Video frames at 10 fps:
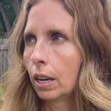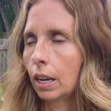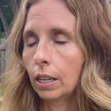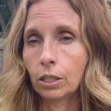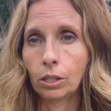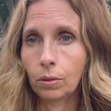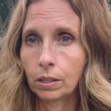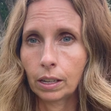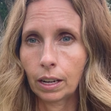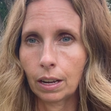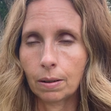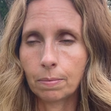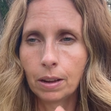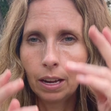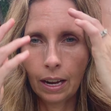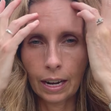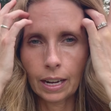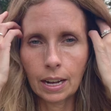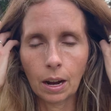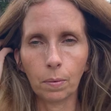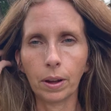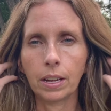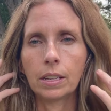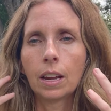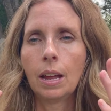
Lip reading: as soon as I get them. I cannot wait.